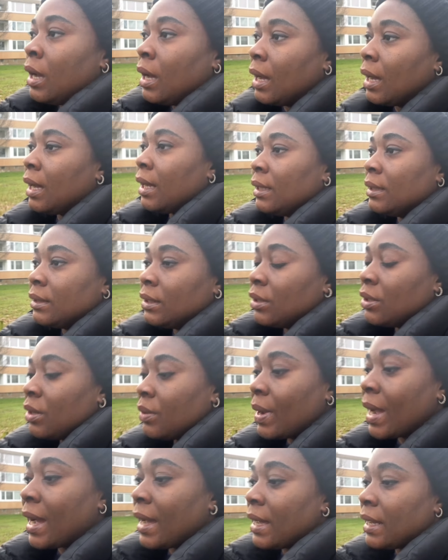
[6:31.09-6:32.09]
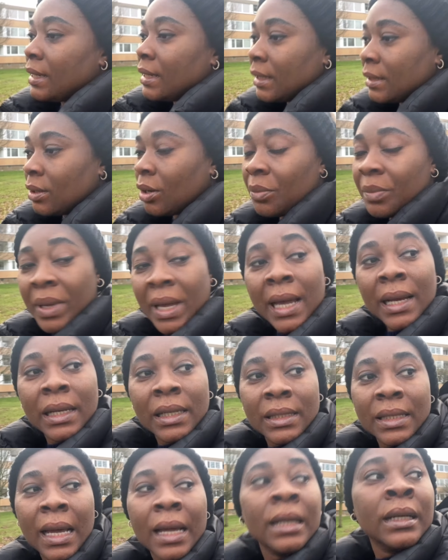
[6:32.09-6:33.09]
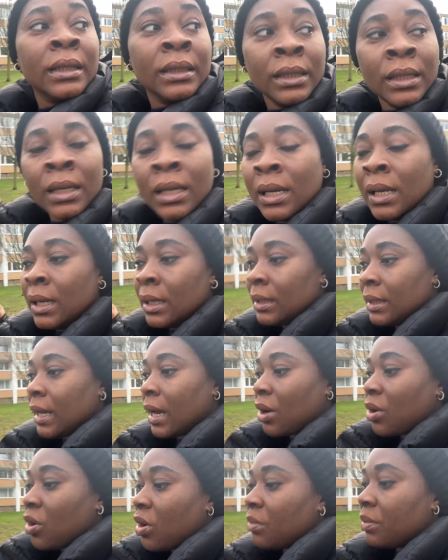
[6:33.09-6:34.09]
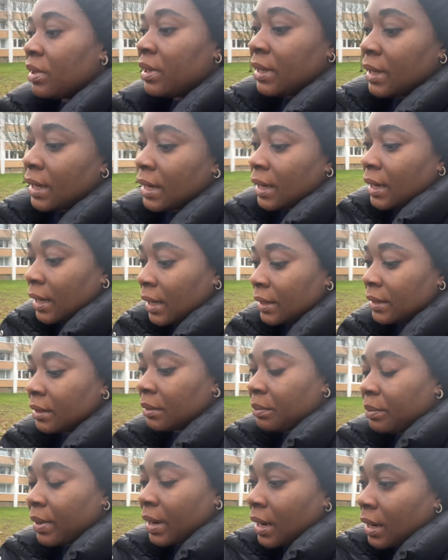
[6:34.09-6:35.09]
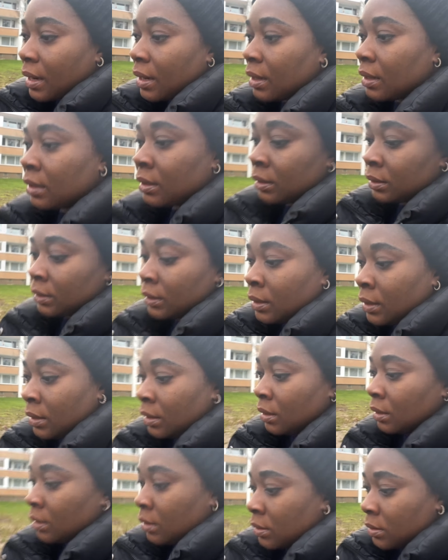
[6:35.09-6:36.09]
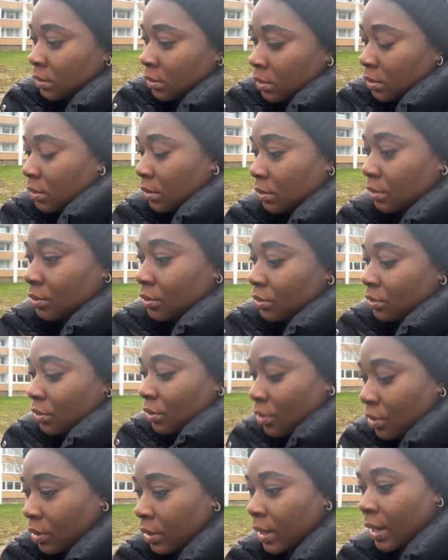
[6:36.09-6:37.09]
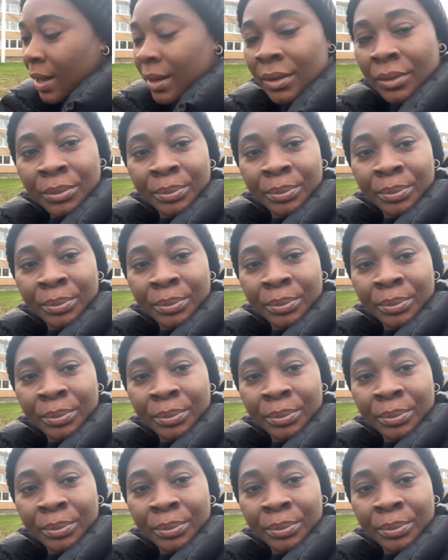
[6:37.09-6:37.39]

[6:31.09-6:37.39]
and we are headed hobby and ethan they are coming they are at the back so yeah